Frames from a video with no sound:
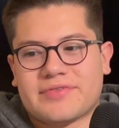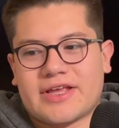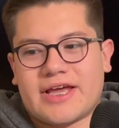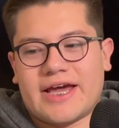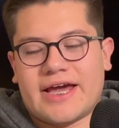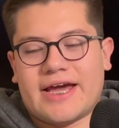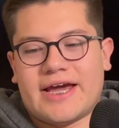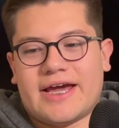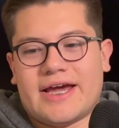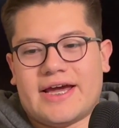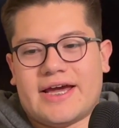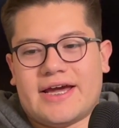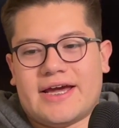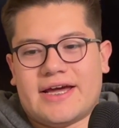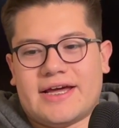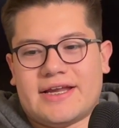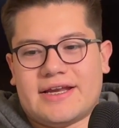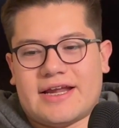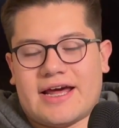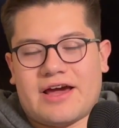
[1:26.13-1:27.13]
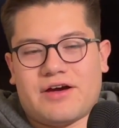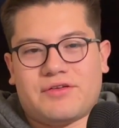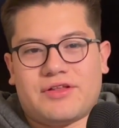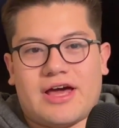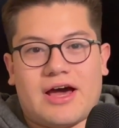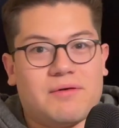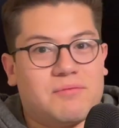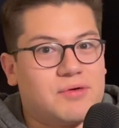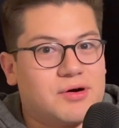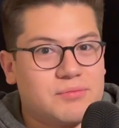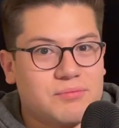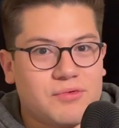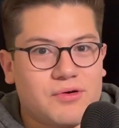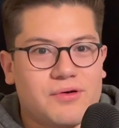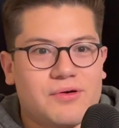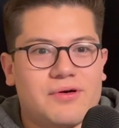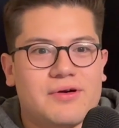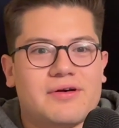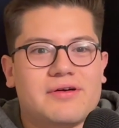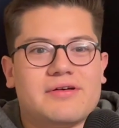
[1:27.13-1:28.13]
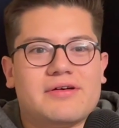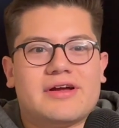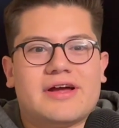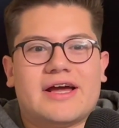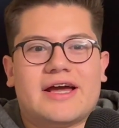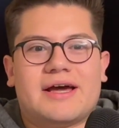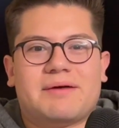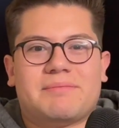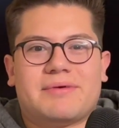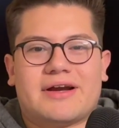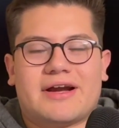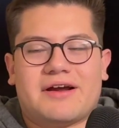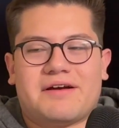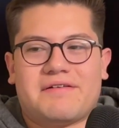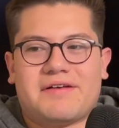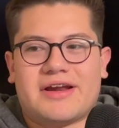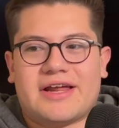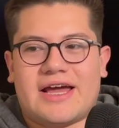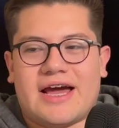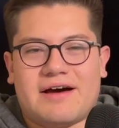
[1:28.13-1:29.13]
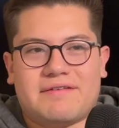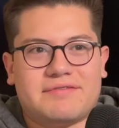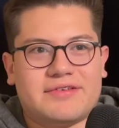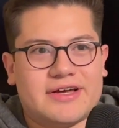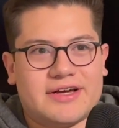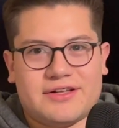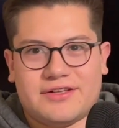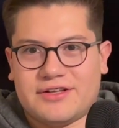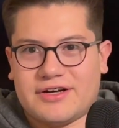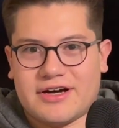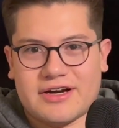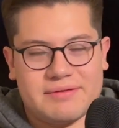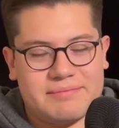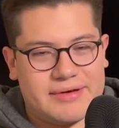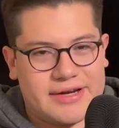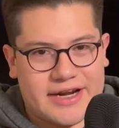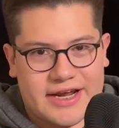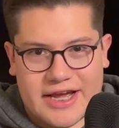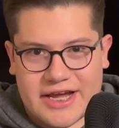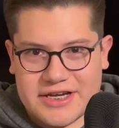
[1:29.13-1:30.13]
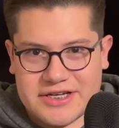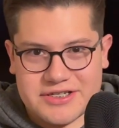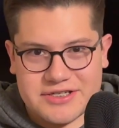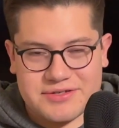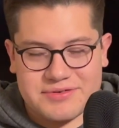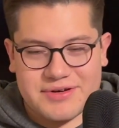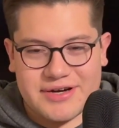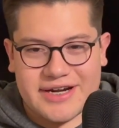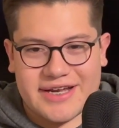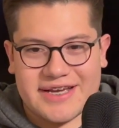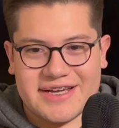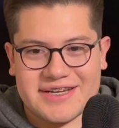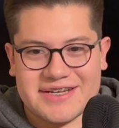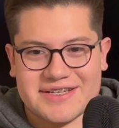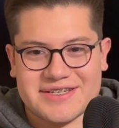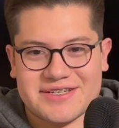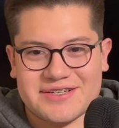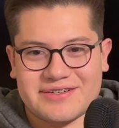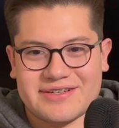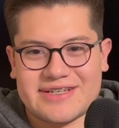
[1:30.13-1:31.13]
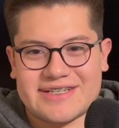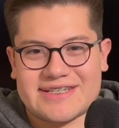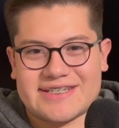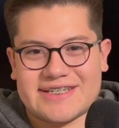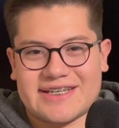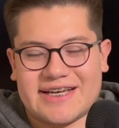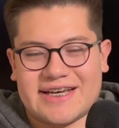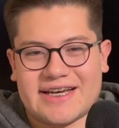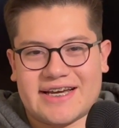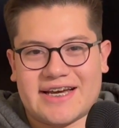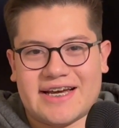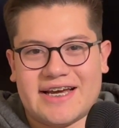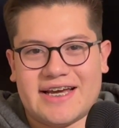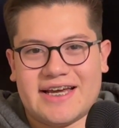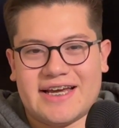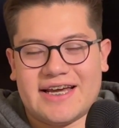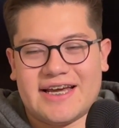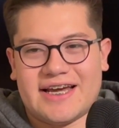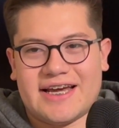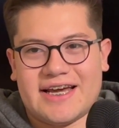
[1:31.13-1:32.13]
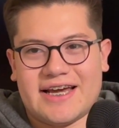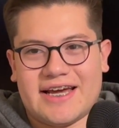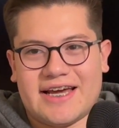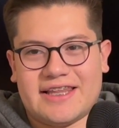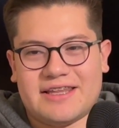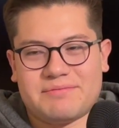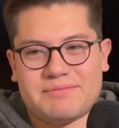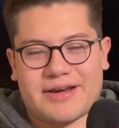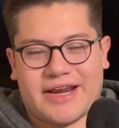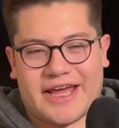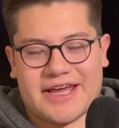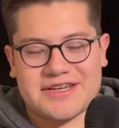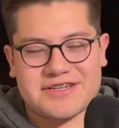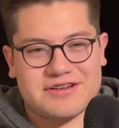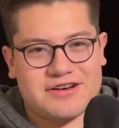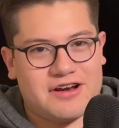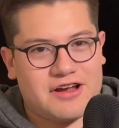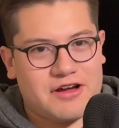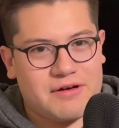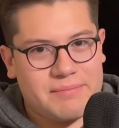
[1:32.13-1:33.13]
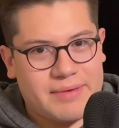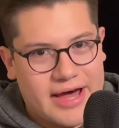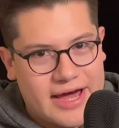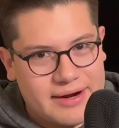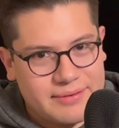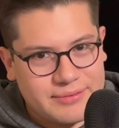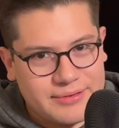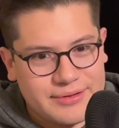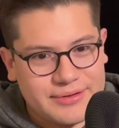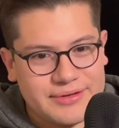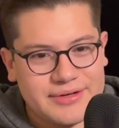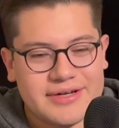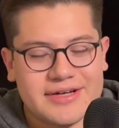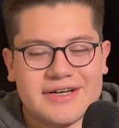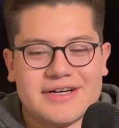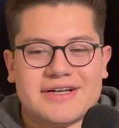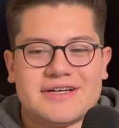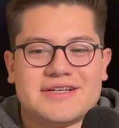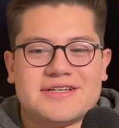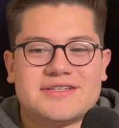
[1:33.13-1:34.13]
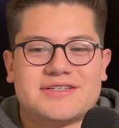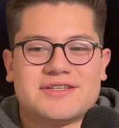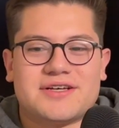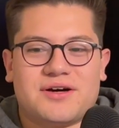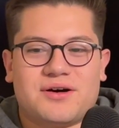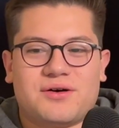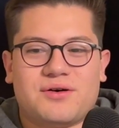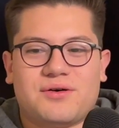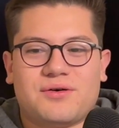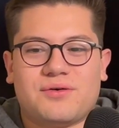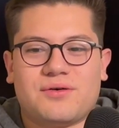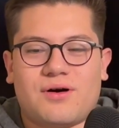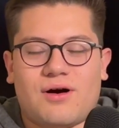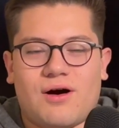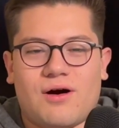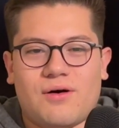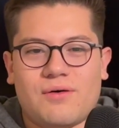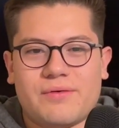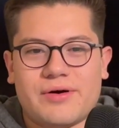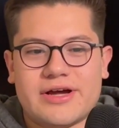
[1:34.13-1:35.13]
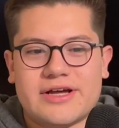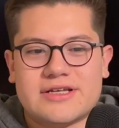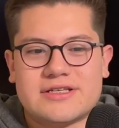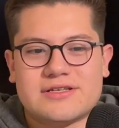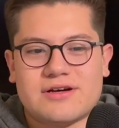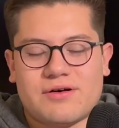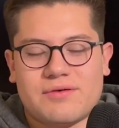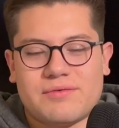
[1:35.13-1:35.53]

and I only have one more, but I already have like a lot of medications running, so it's like, and the medications are not compatible. So always